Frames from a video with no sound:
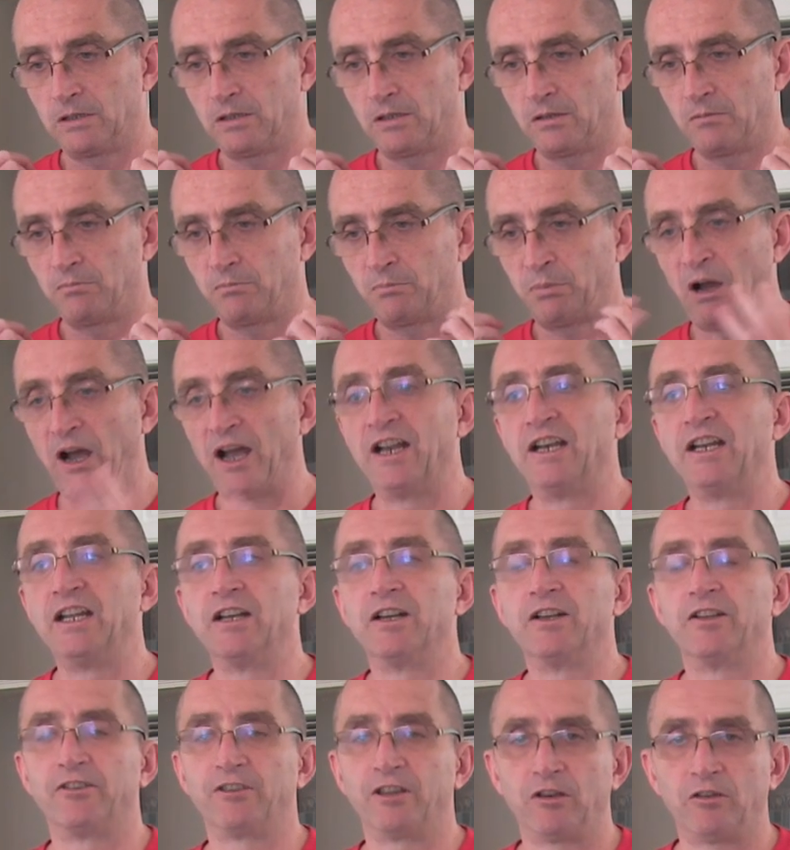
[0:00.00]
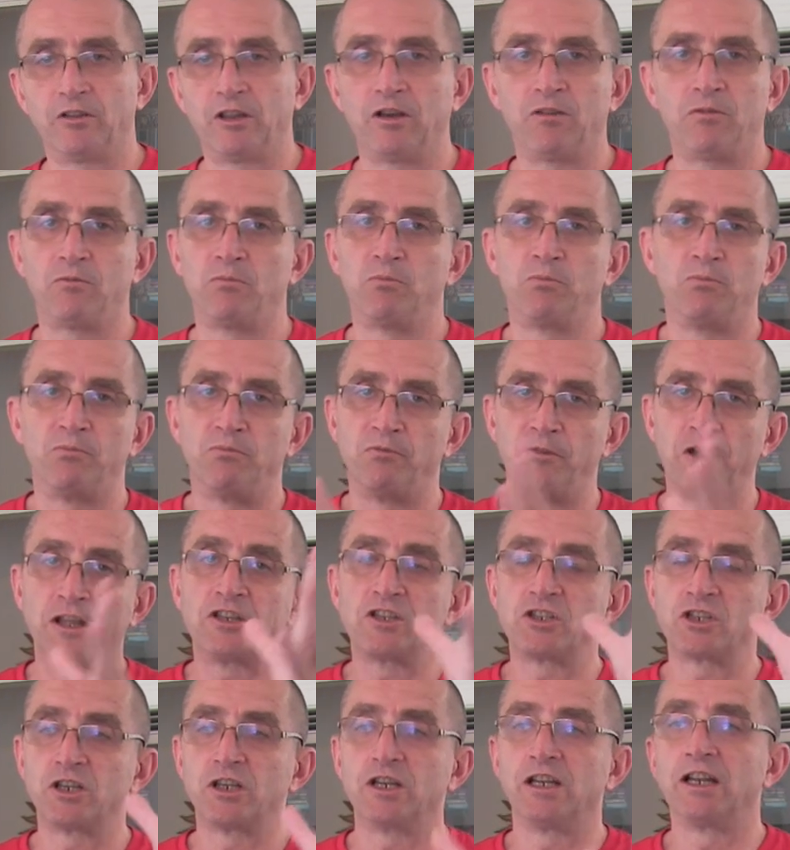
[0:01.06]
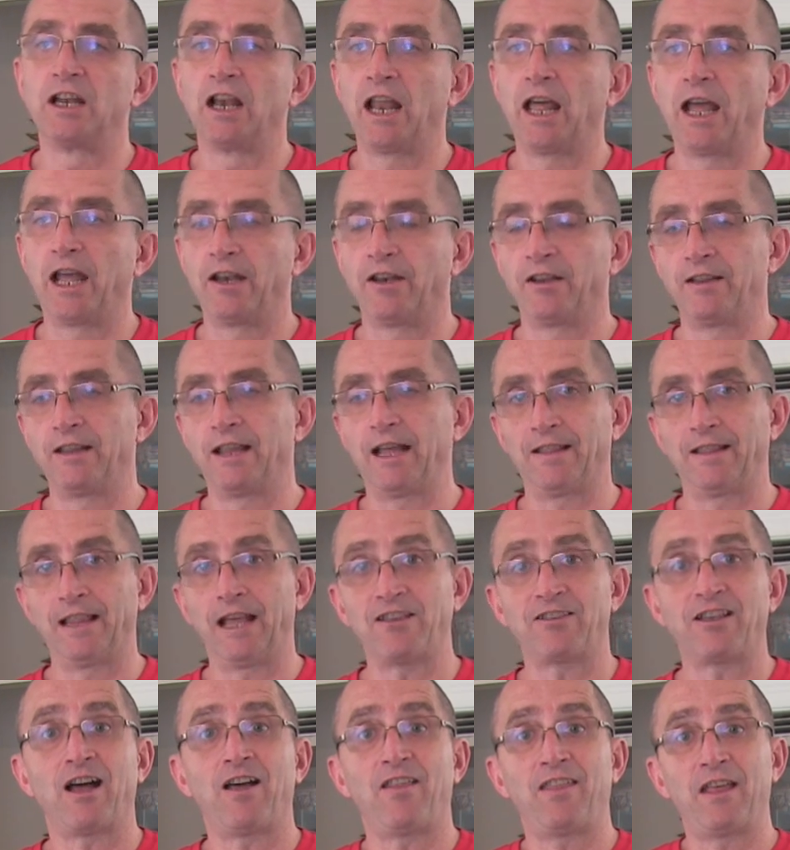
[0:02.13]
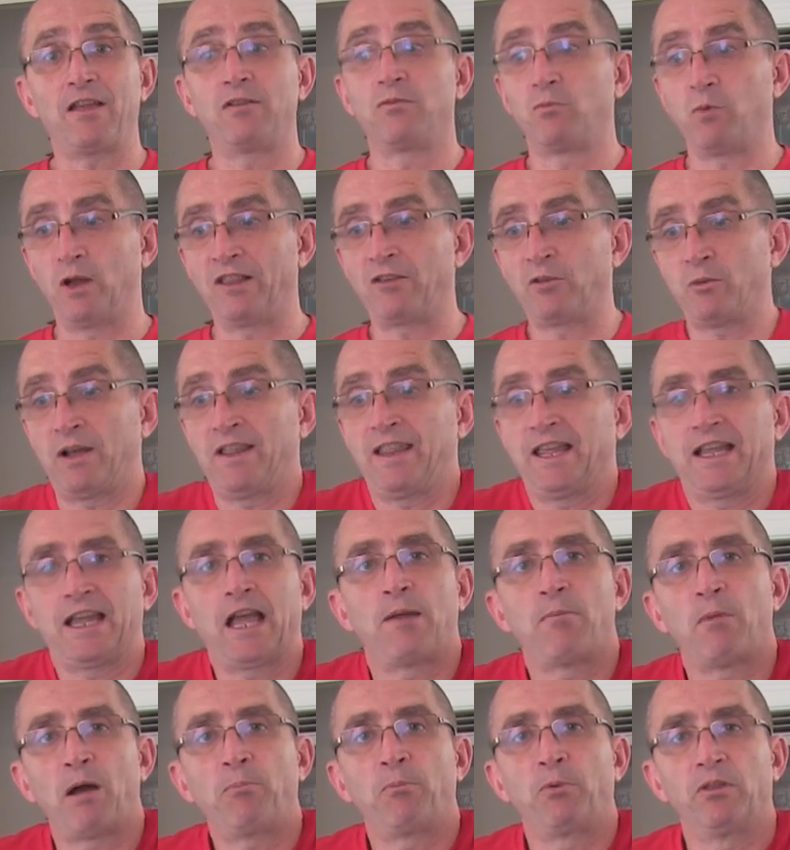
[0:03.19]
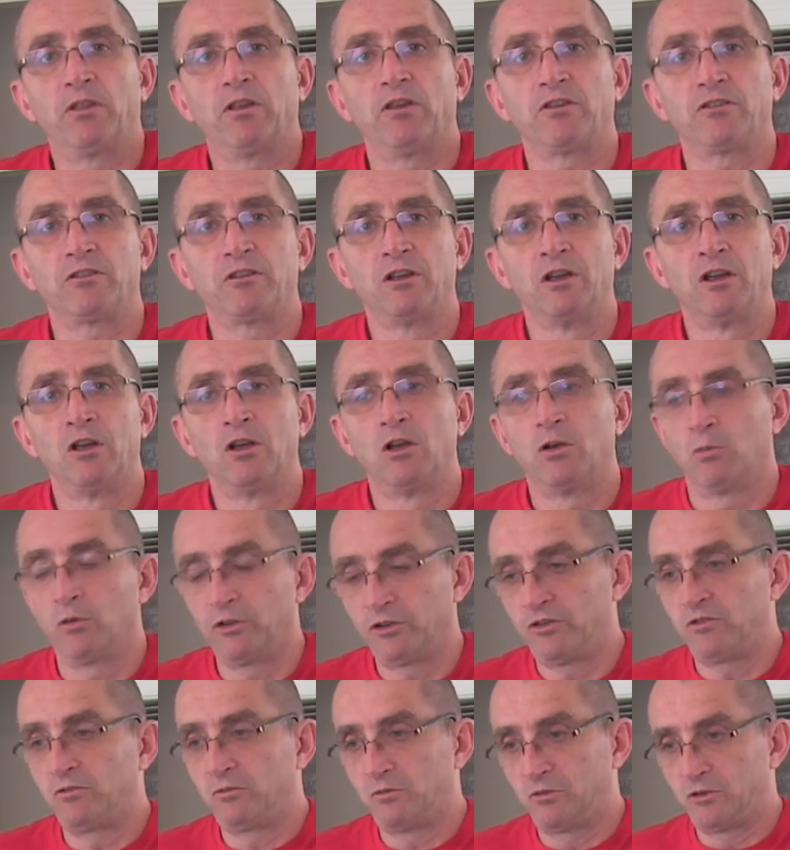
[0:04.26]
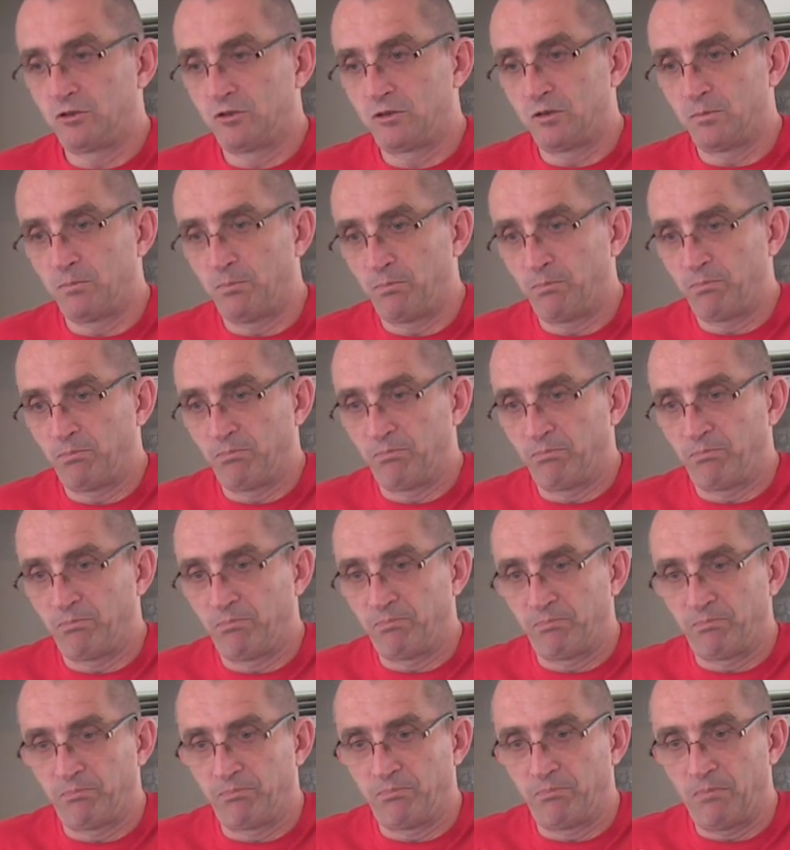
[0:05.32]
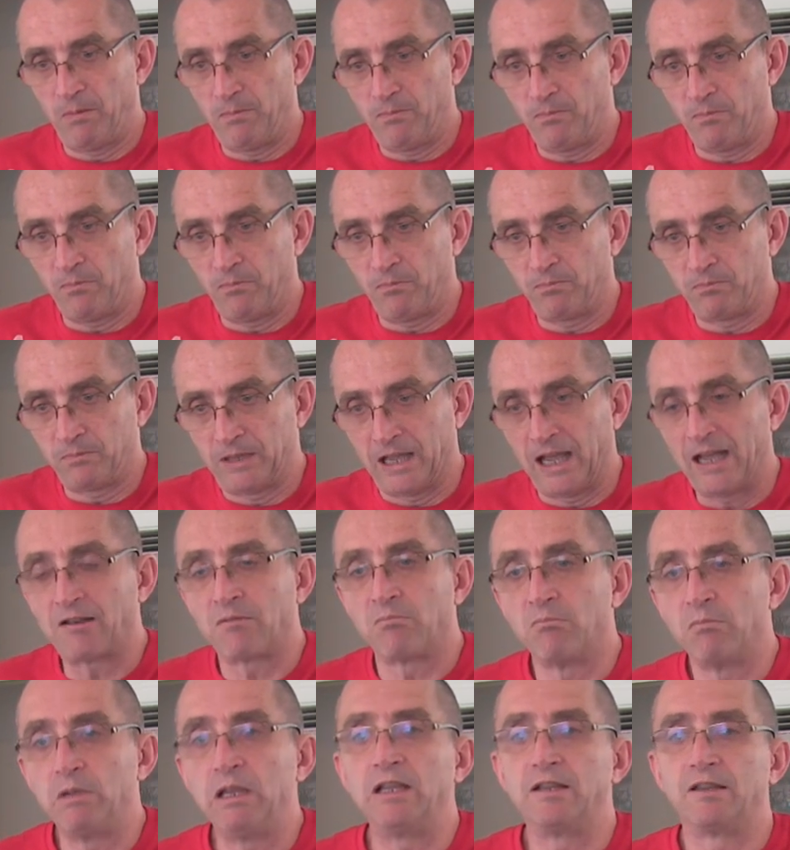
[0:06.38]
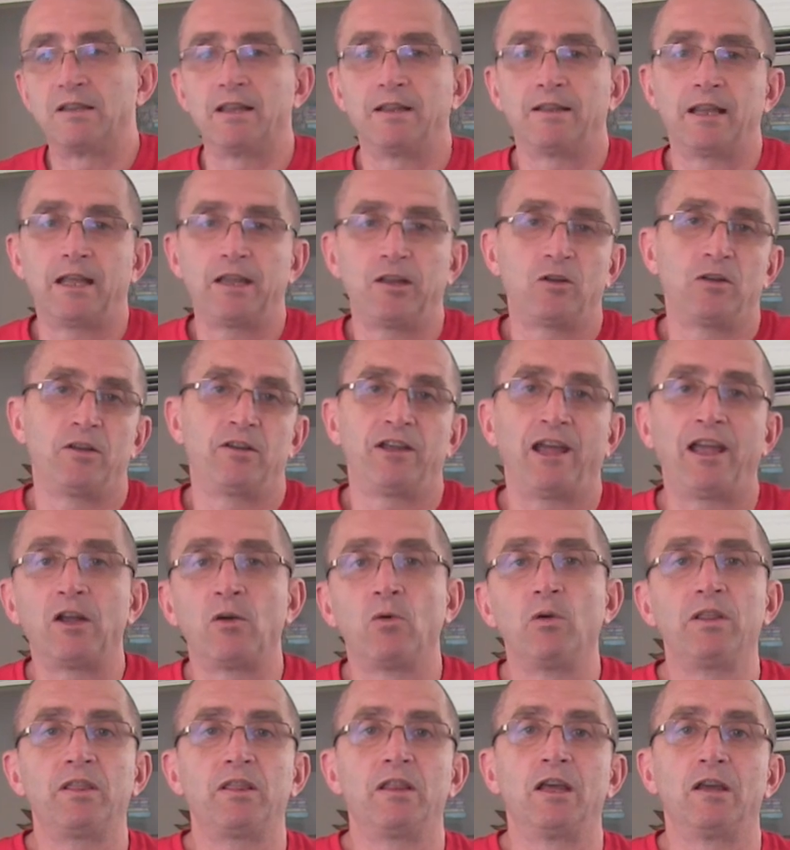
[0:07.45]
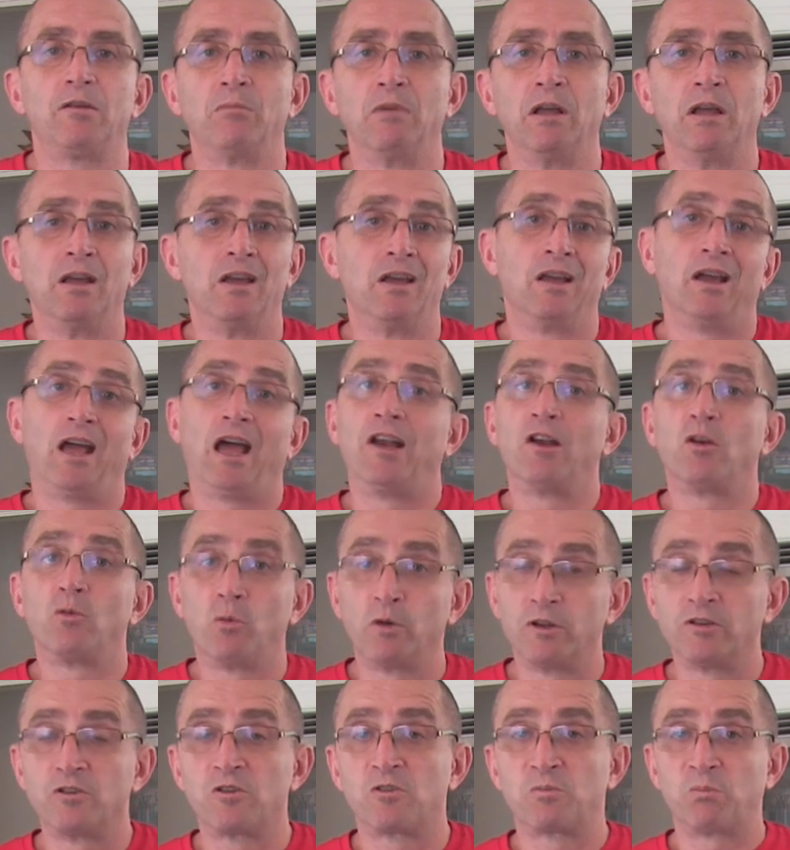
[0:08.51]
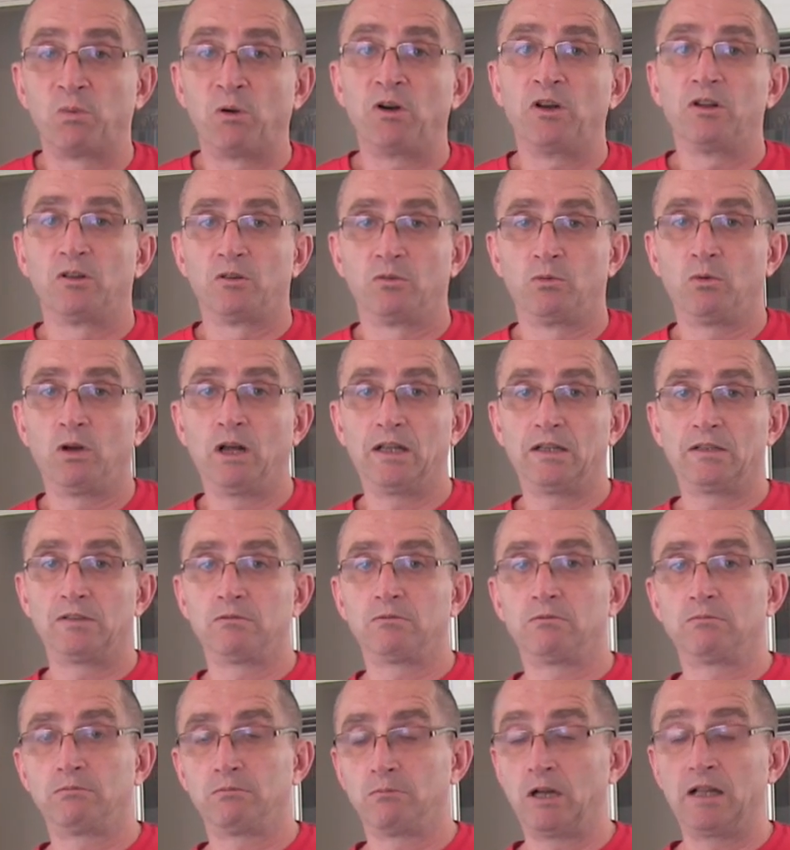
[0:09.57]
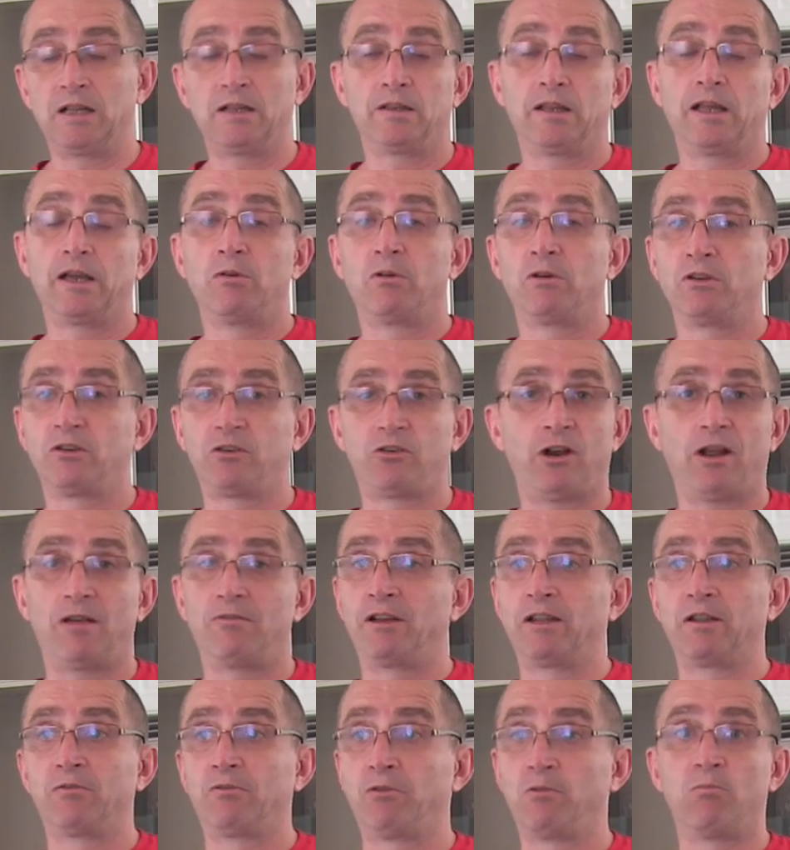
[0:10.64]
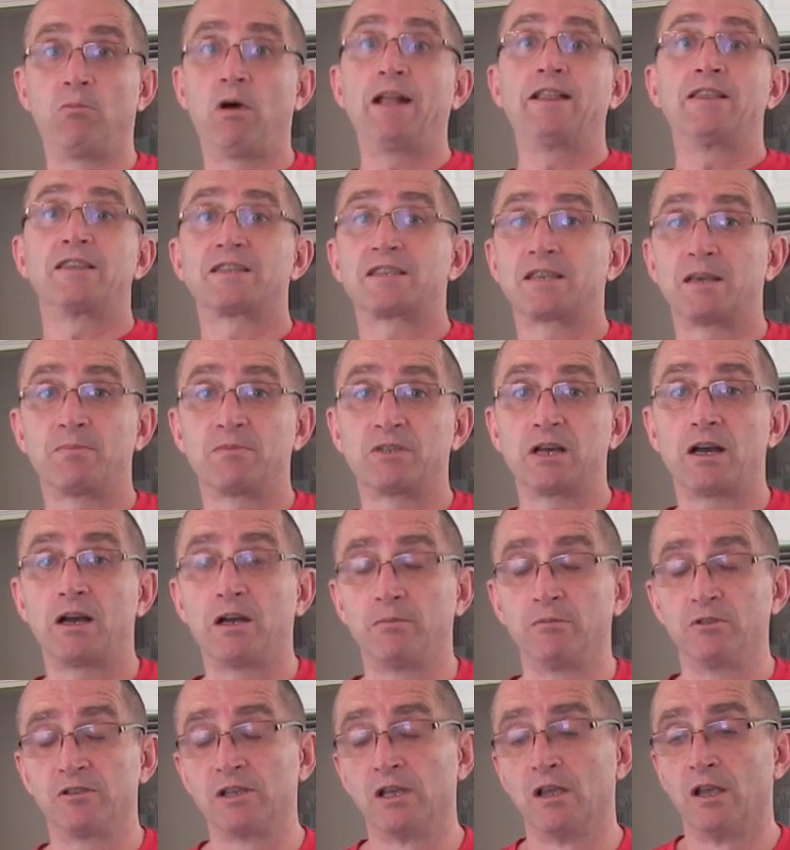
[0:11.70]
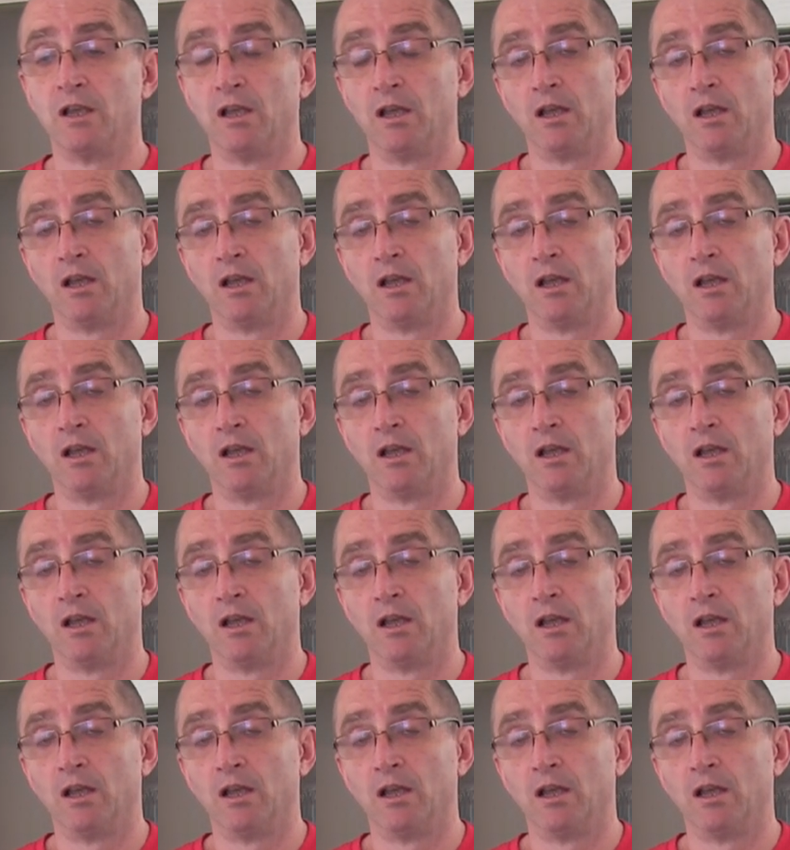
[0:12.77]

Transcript: uh, pioneers that, that ventured inland and that, that's how they, that's why they came up with this, was to get meat that they could take with them and it wouldn't spoil while, while they were traveling for months sometimes